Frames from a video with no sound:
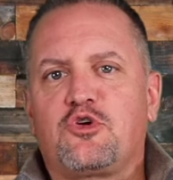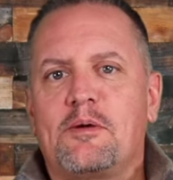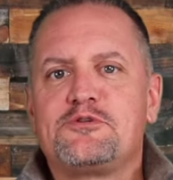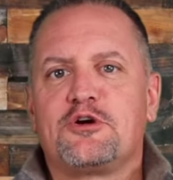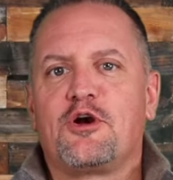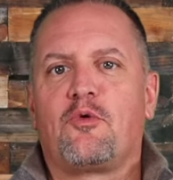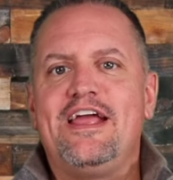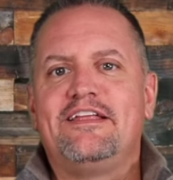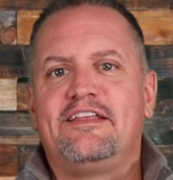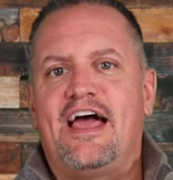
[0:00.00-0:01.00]
scripture to
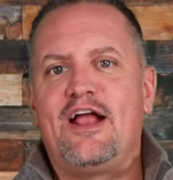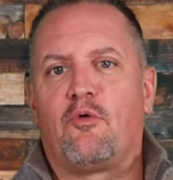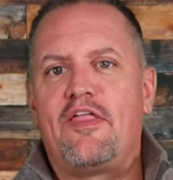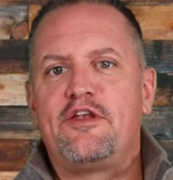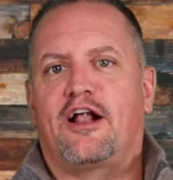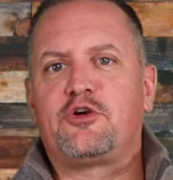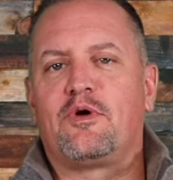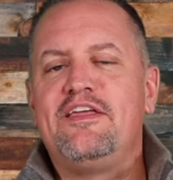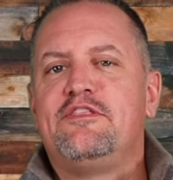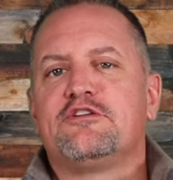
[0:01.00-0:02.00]
read today or whether or not to
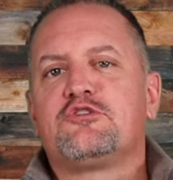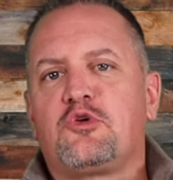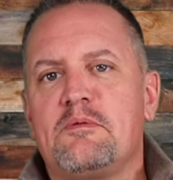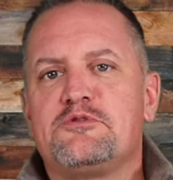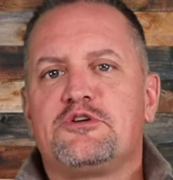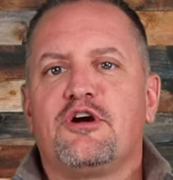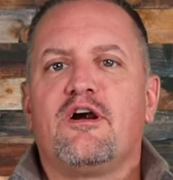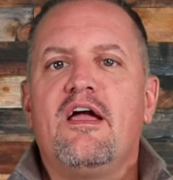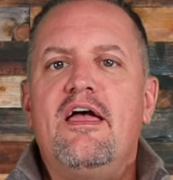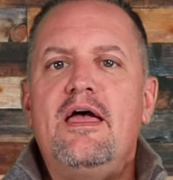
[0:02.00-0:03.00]
read this scripture